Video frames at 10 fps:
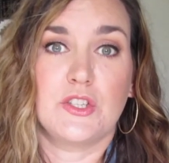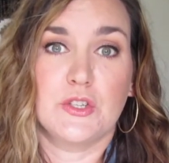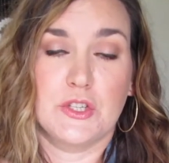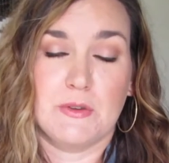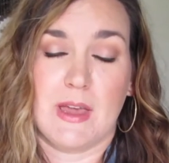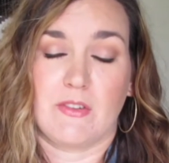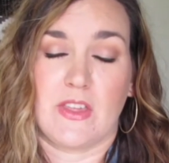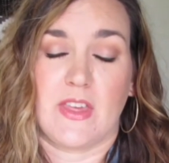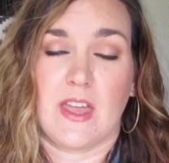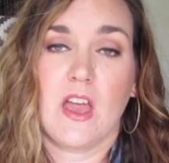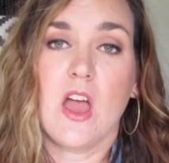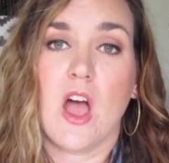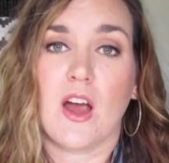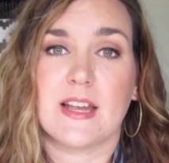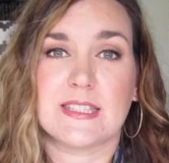to do everything.
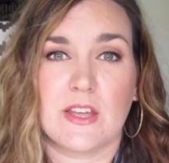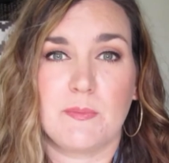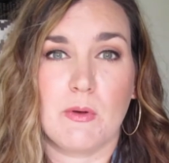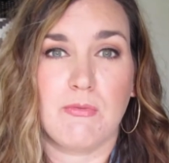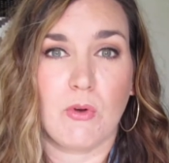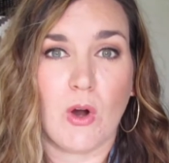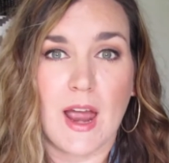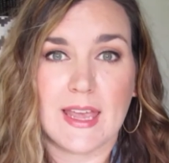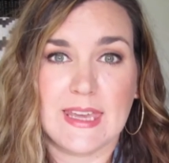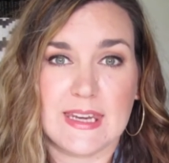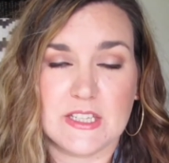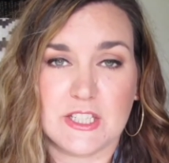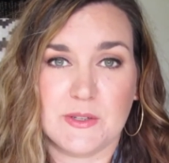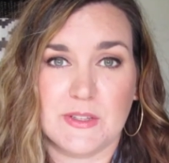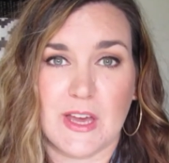All right, so before I get
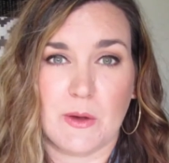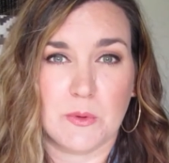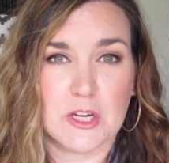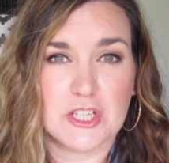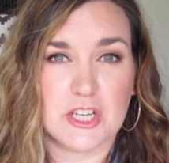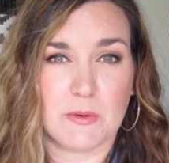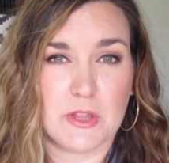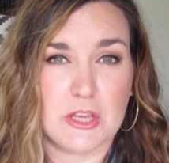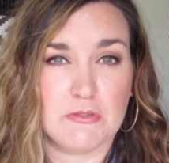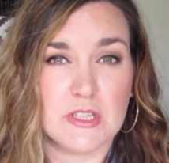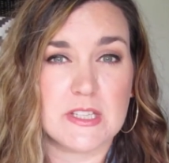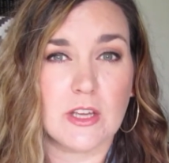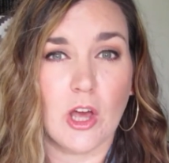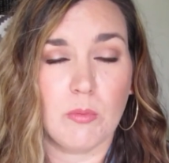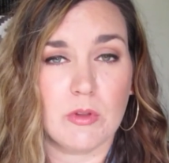into that, I want to share with you just
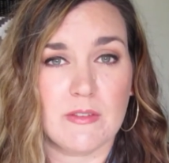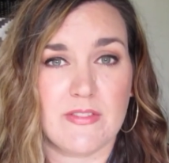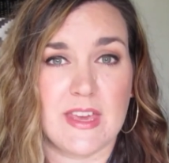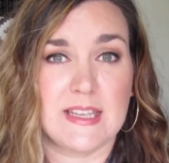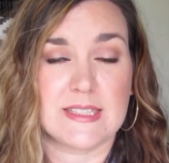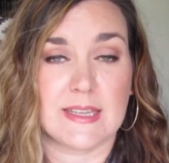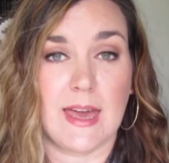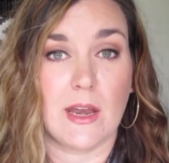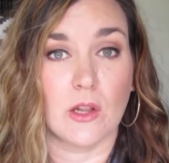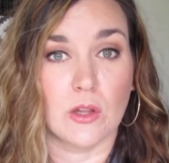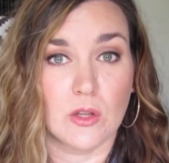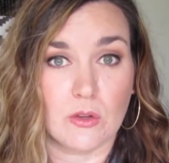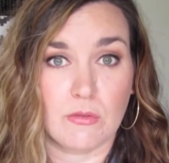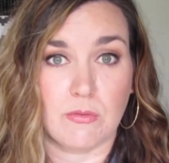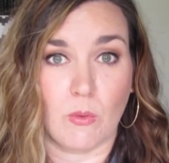a couple of things to kind of
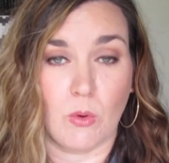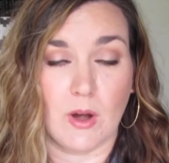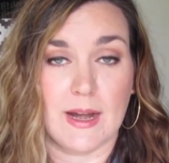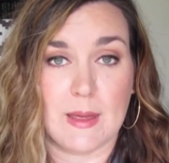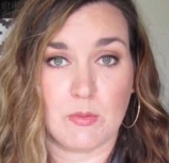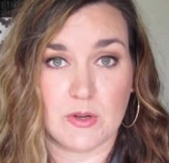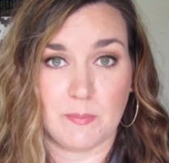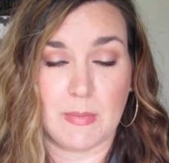look for in a,